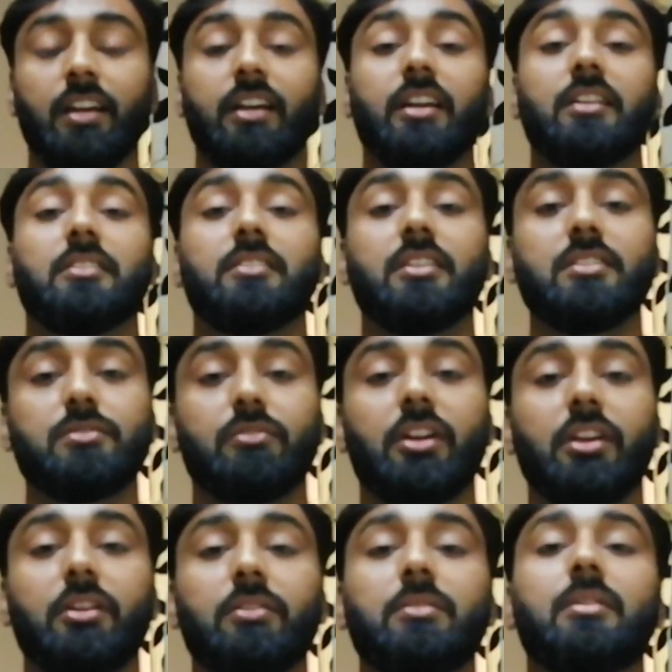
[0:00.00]
In this
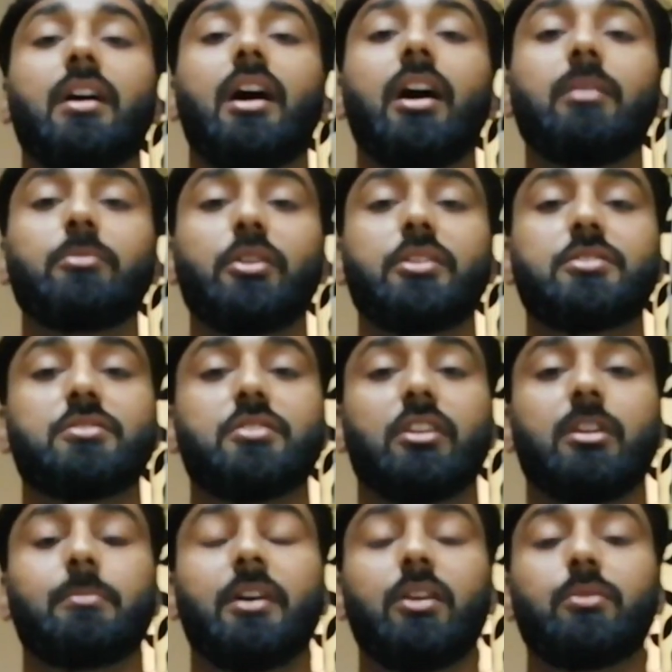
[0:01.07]
video, I'm going to talk
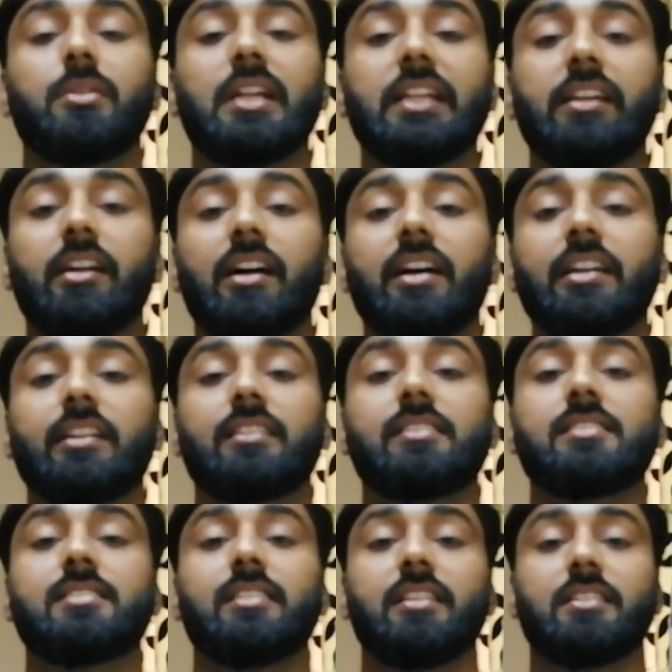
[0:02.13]
about the
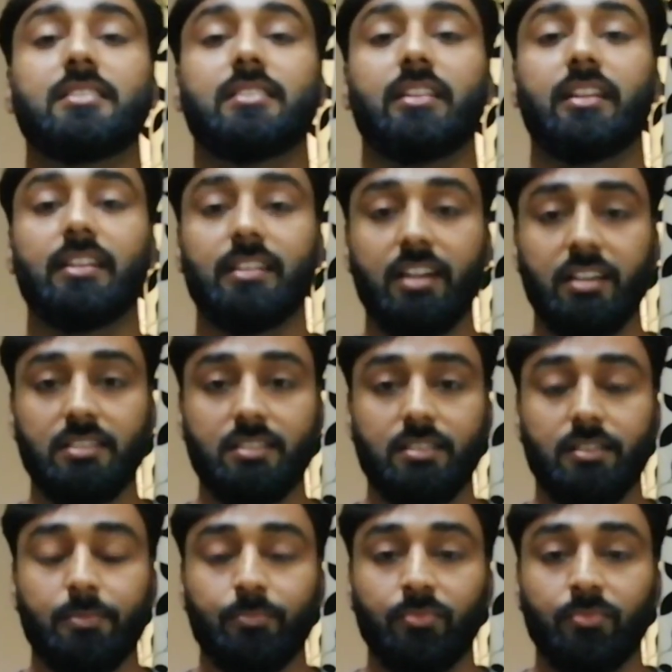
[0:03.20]
IELTS listening test.